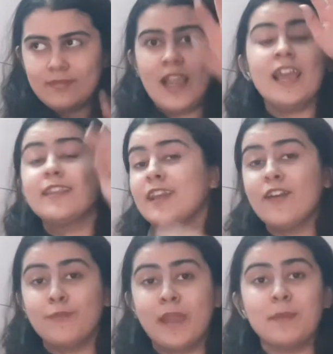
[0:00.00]
I think
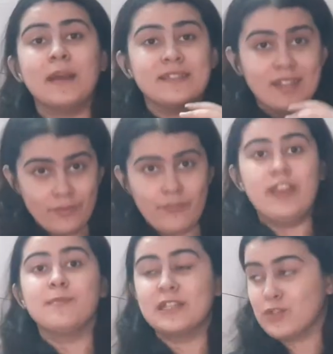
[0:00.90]
I've made myself very
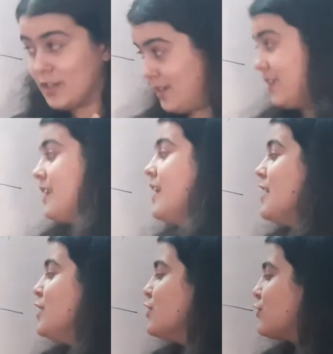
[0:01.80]
much clear.
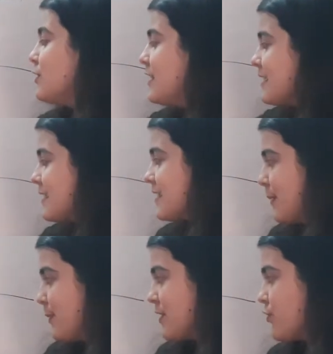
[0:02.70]
So this is the
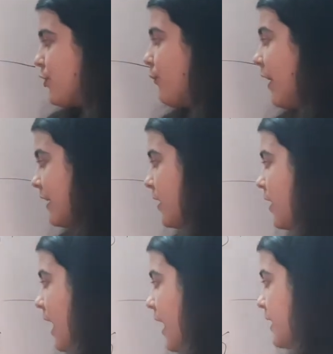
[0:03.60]
position vector
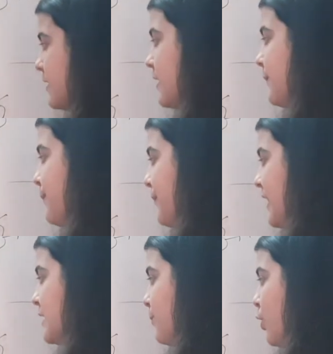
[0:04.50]
and
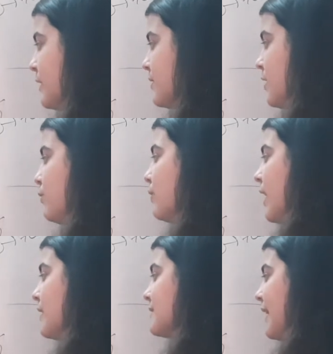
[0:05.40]
its points are known
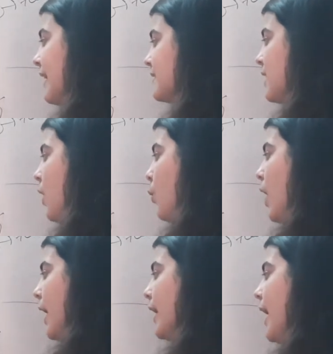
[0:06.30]
as x,
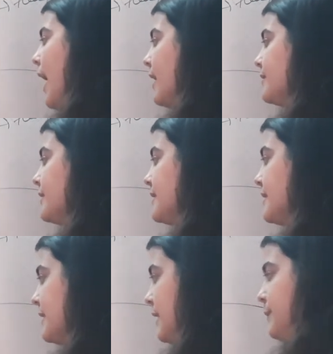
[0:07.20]
y and
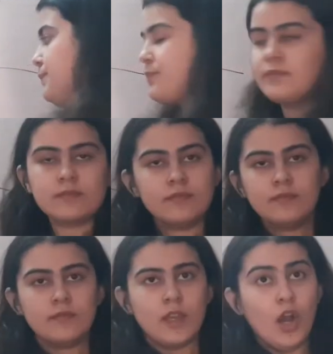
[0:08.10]
z.
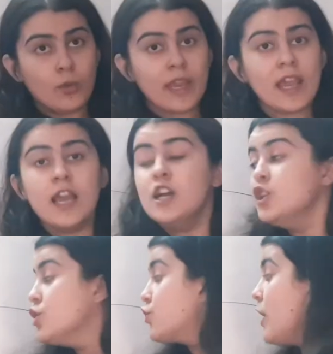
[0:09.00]
Okay,
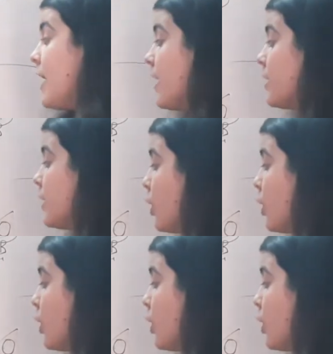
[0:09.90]
so here